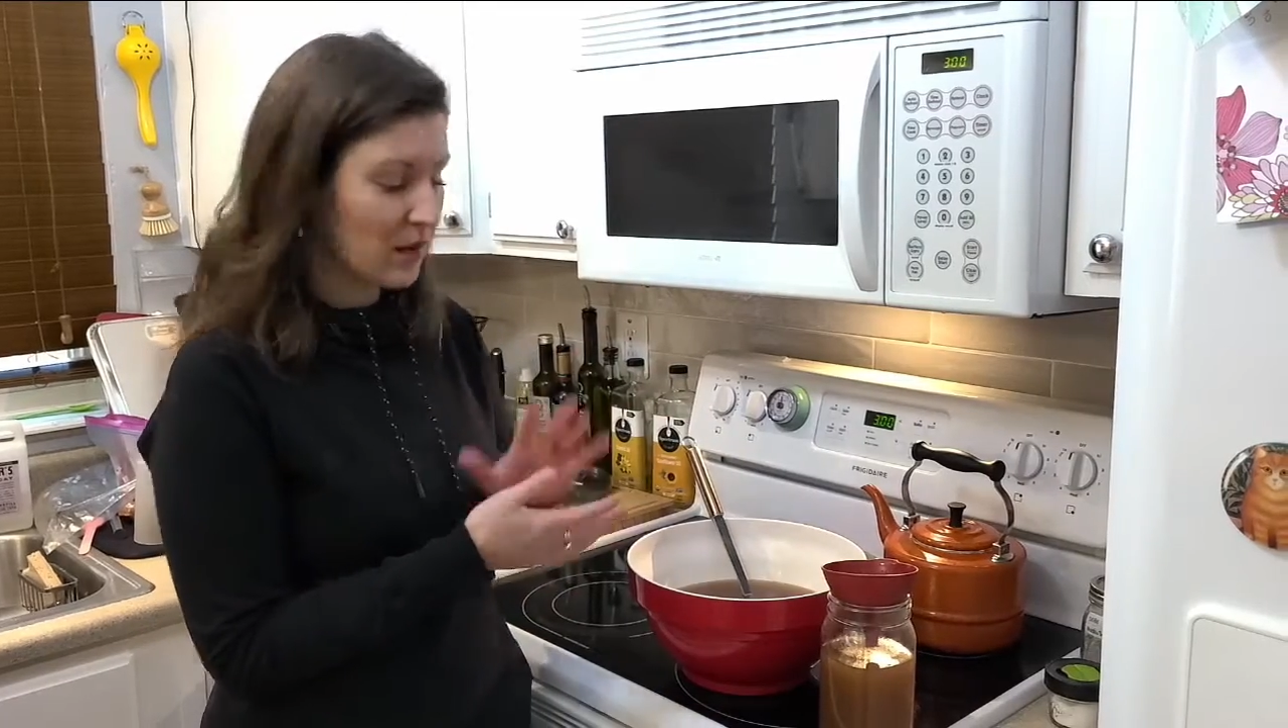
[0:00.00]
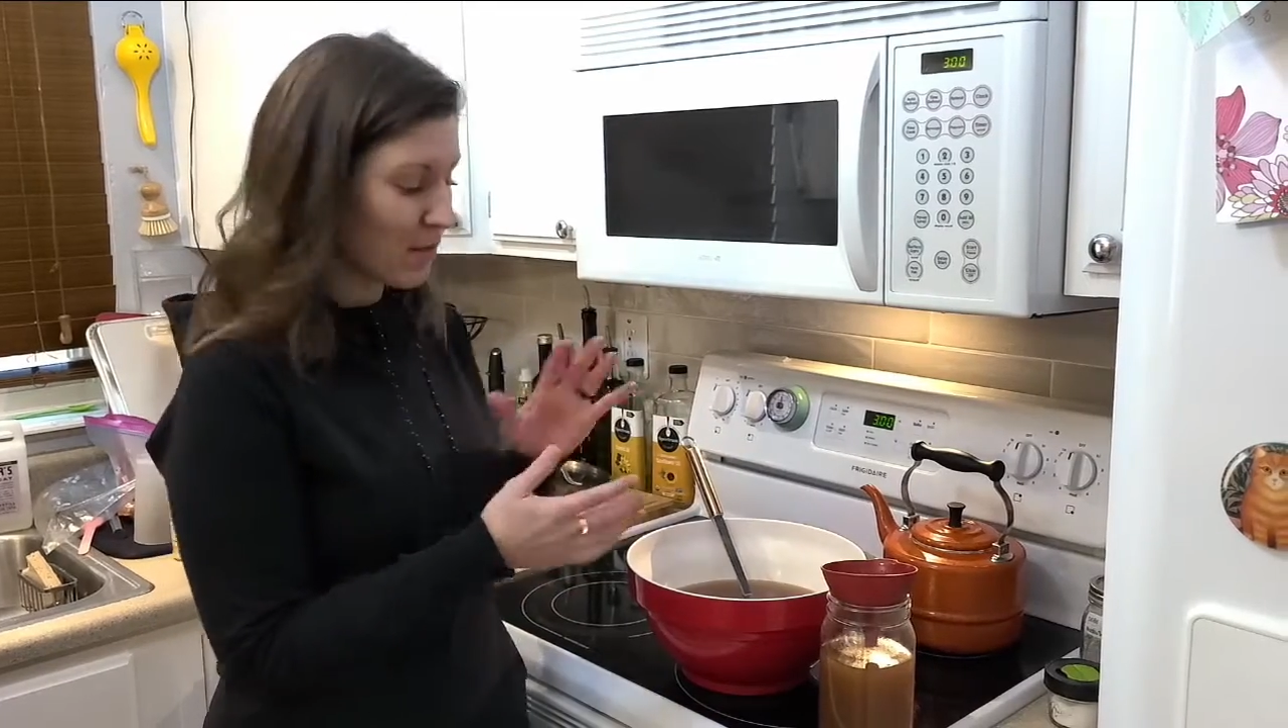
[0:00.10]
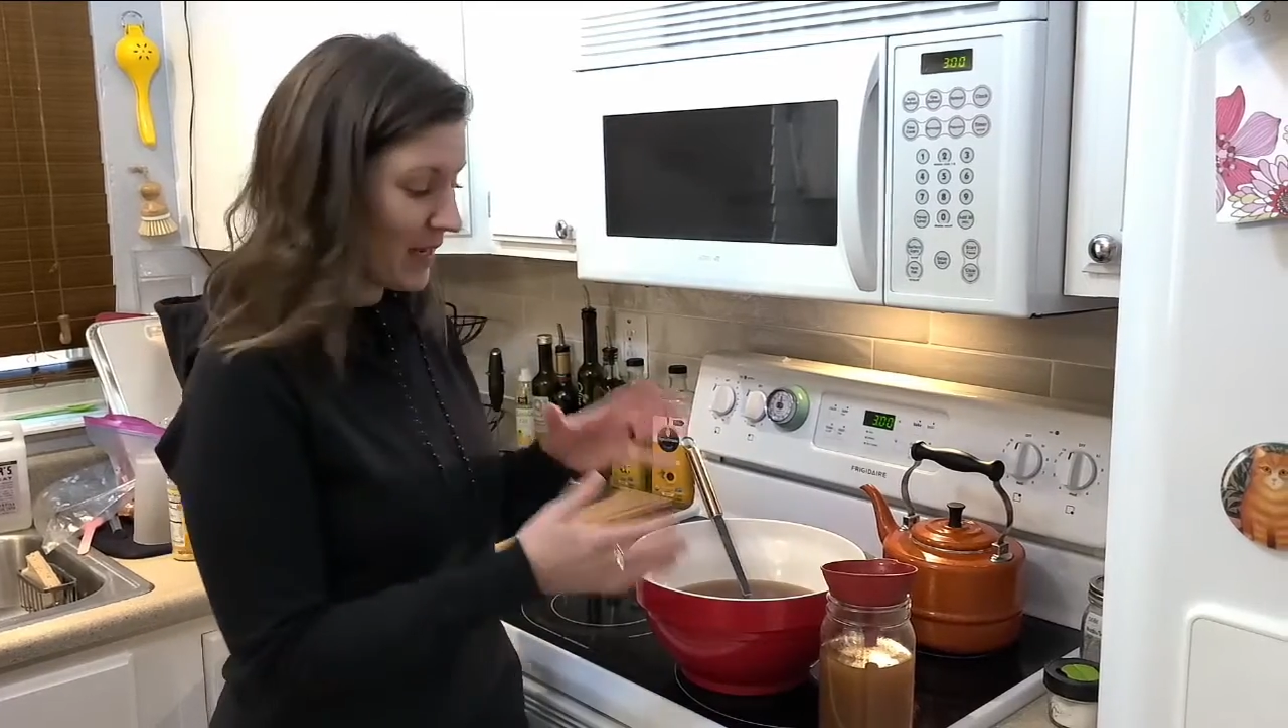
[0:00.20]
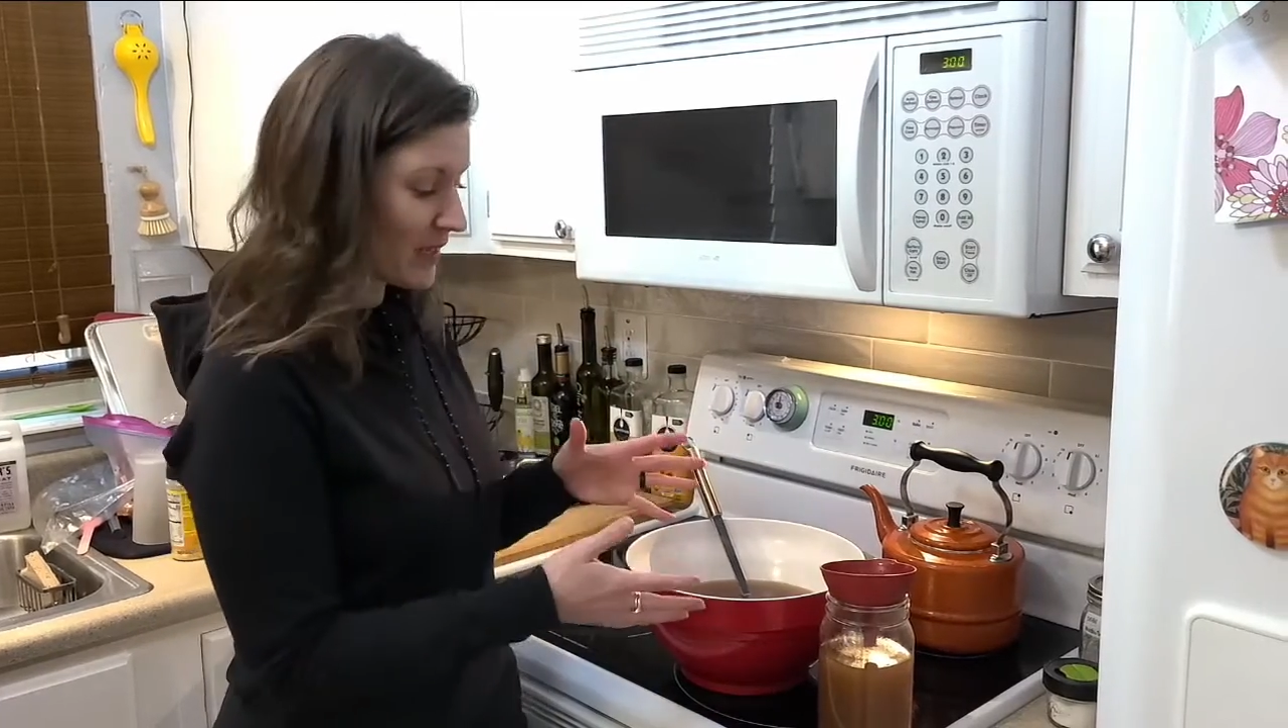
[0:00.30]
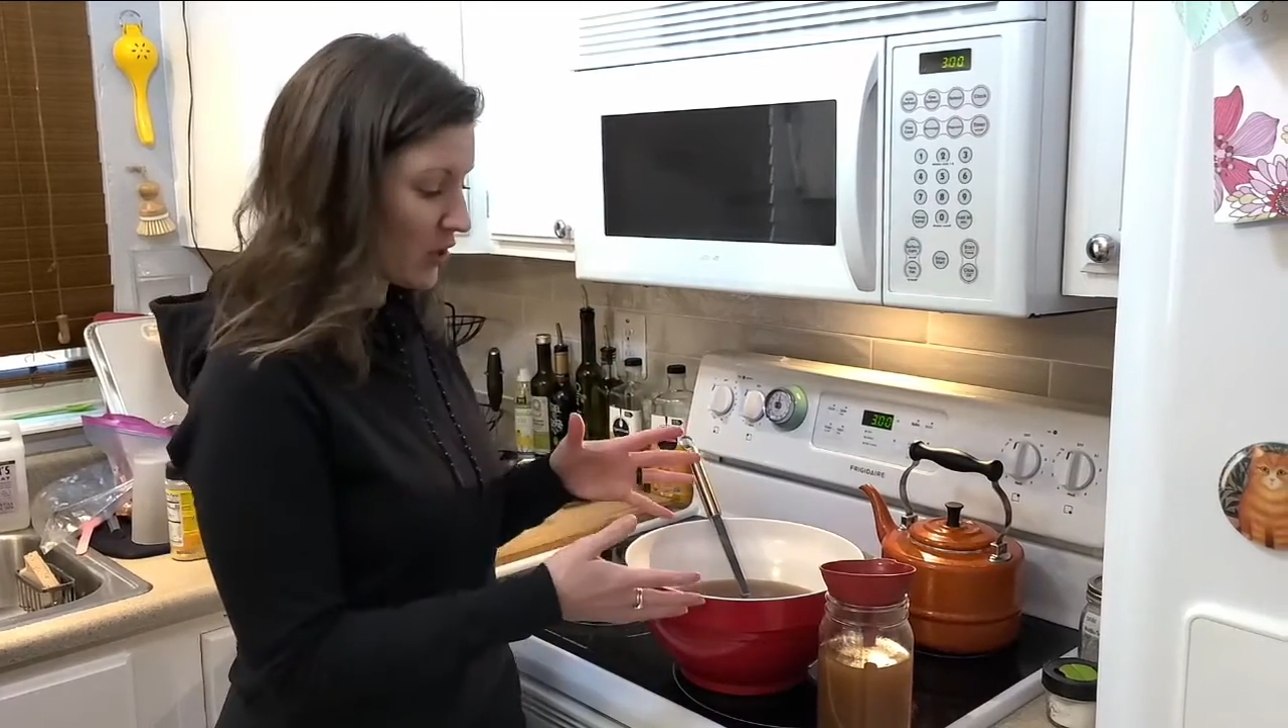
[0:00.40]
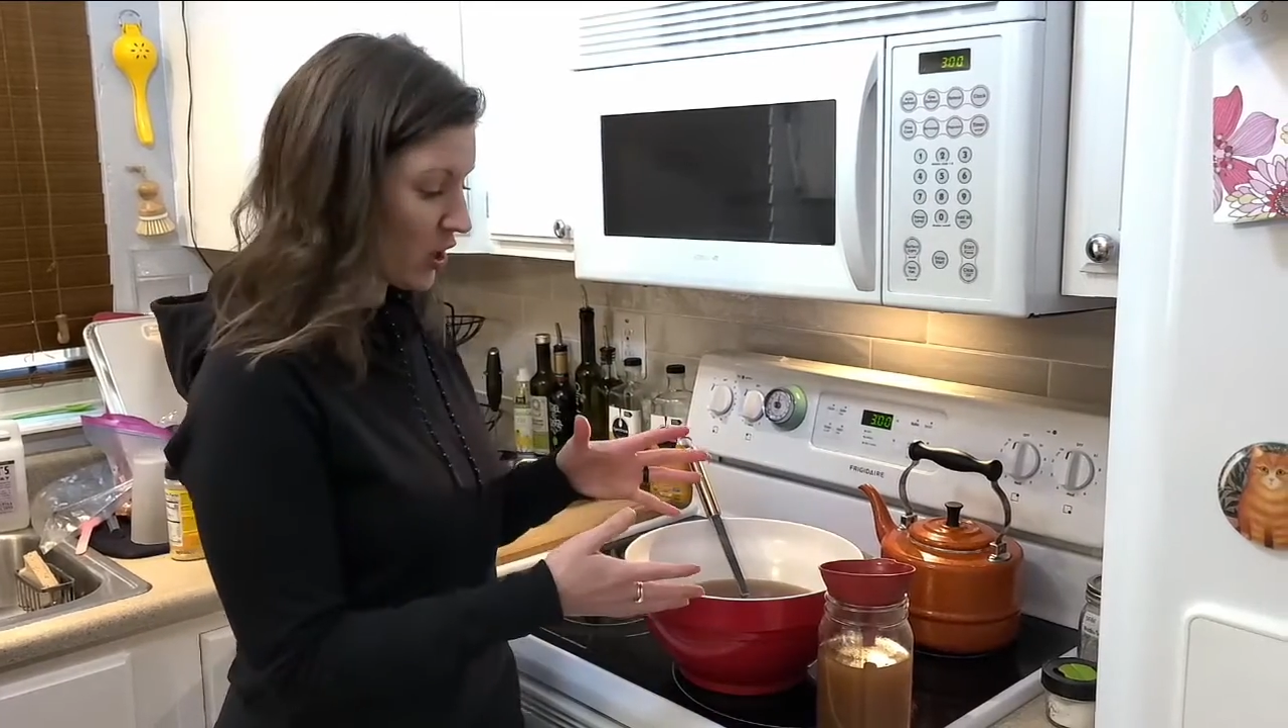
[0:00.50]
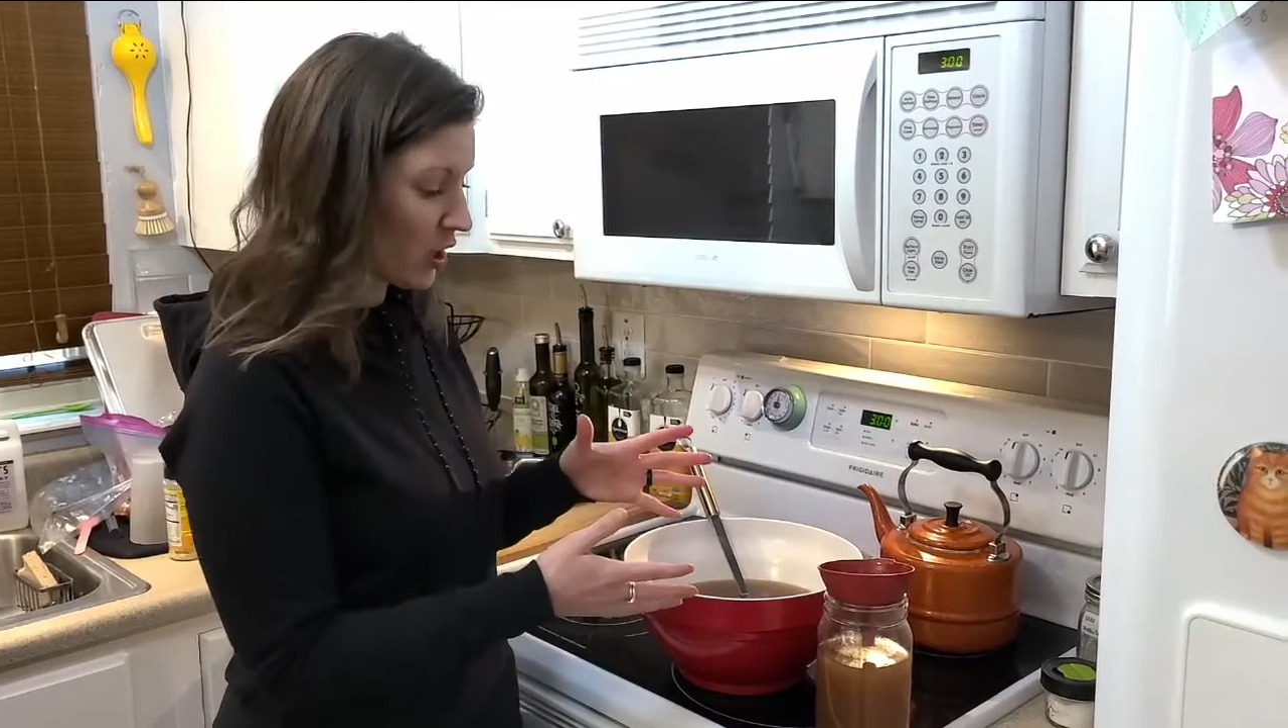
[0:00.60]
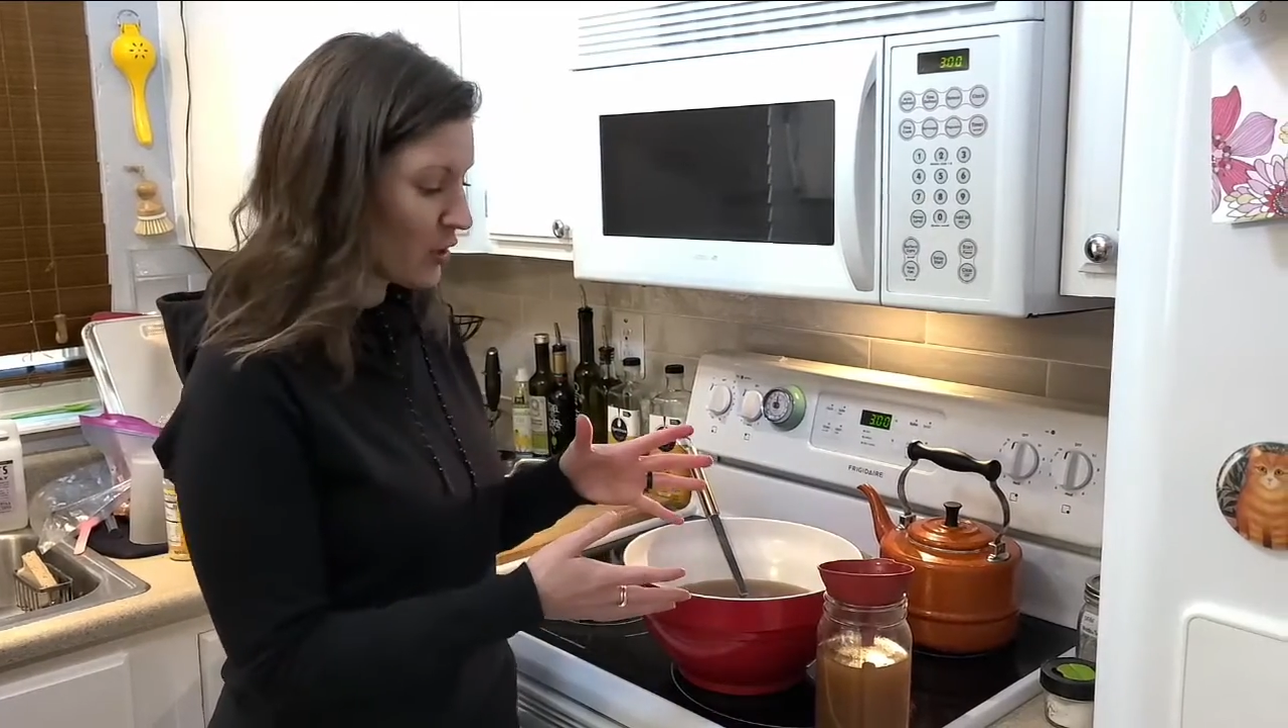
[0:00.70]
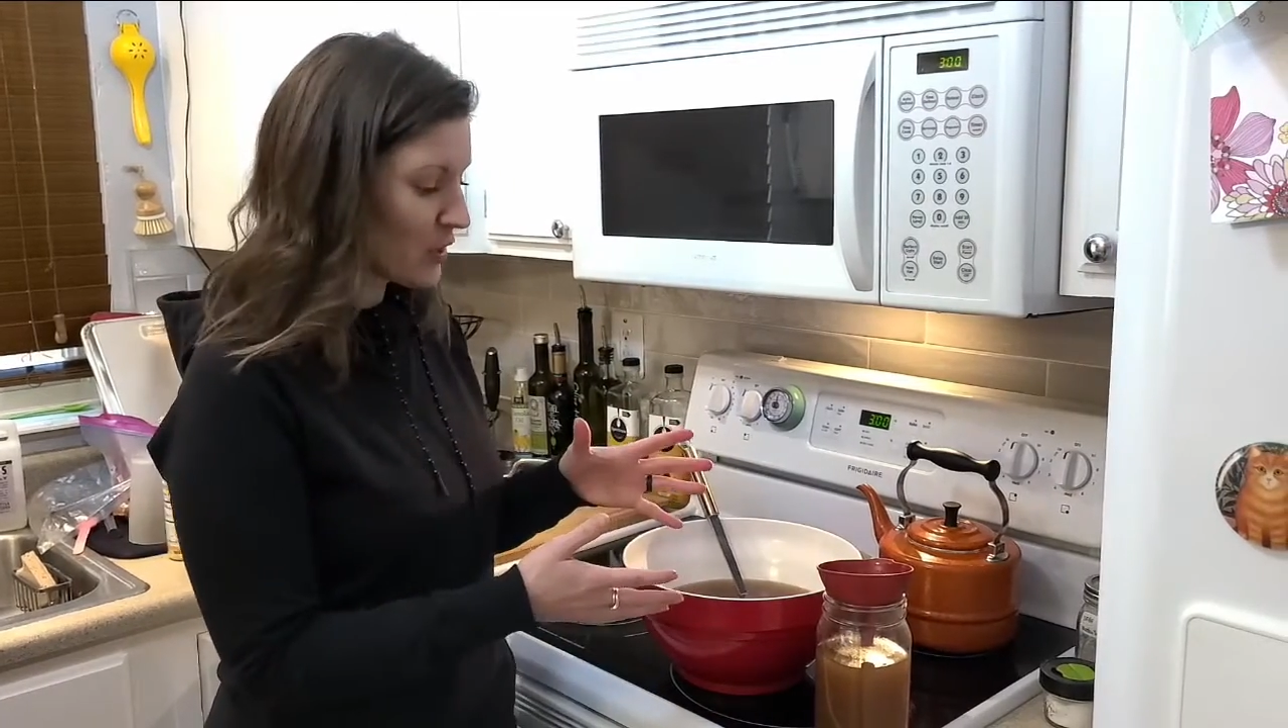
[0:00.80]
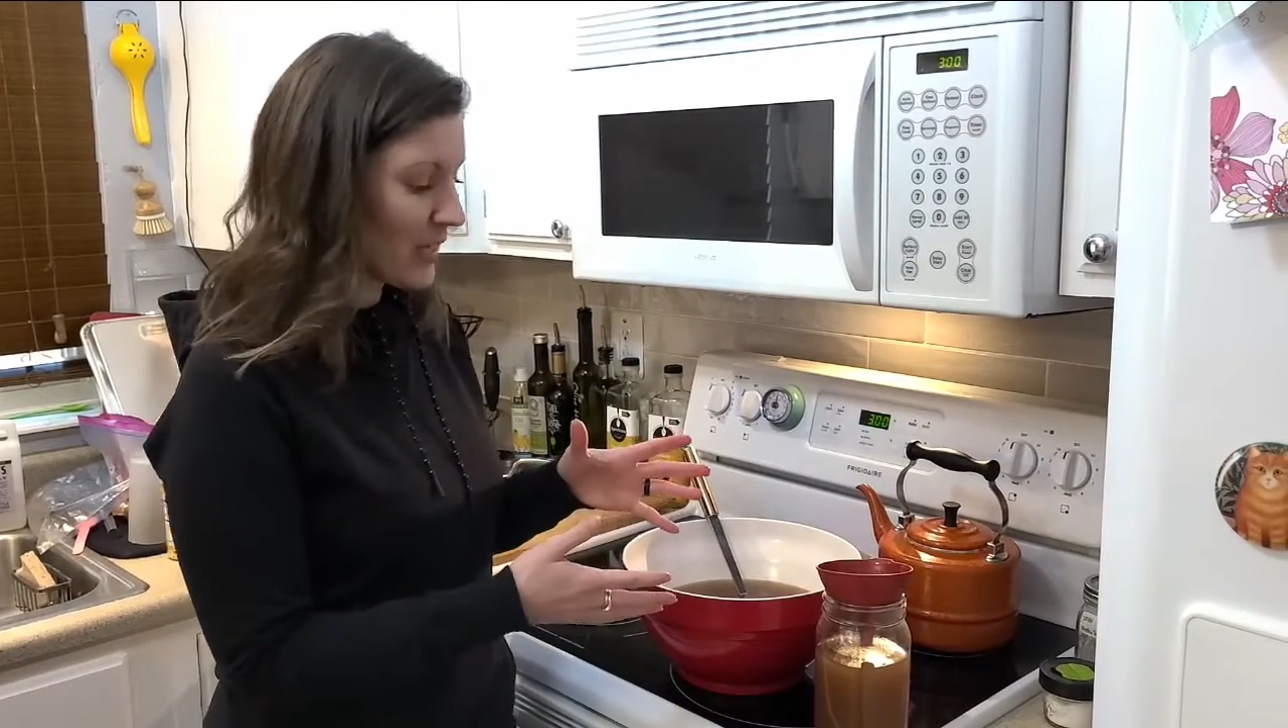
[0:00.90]
mason
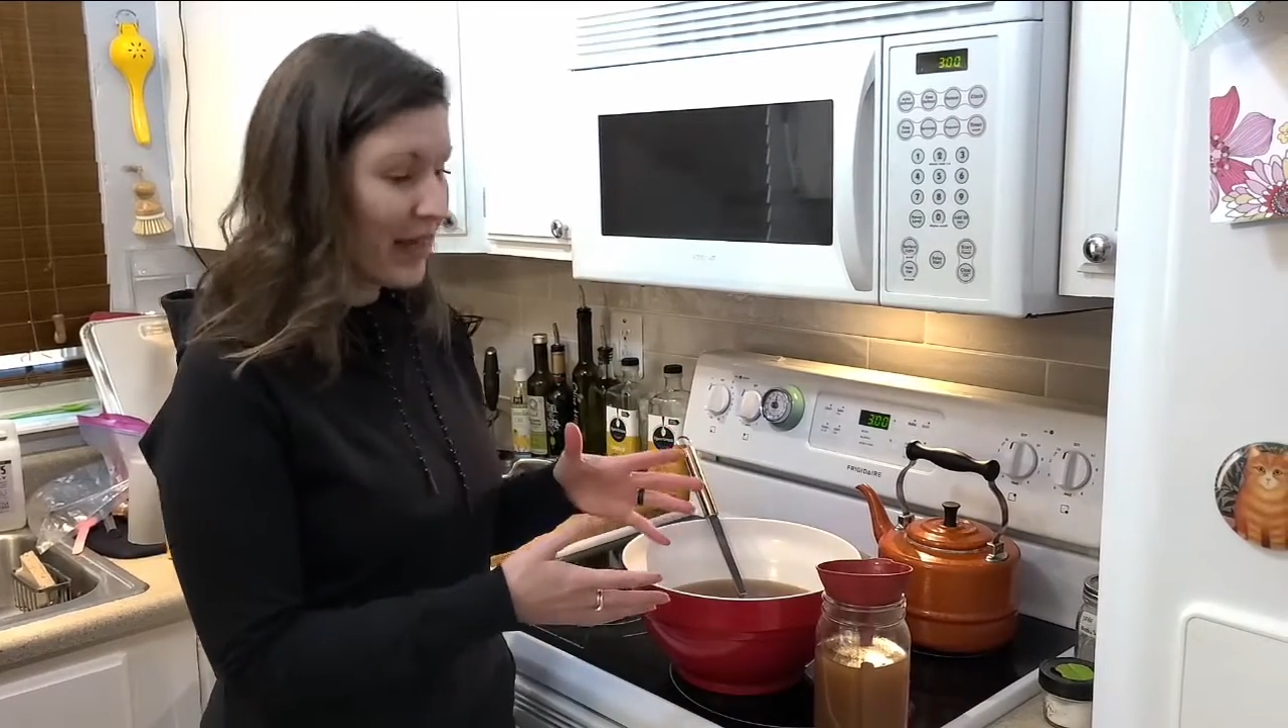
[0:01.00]
jars.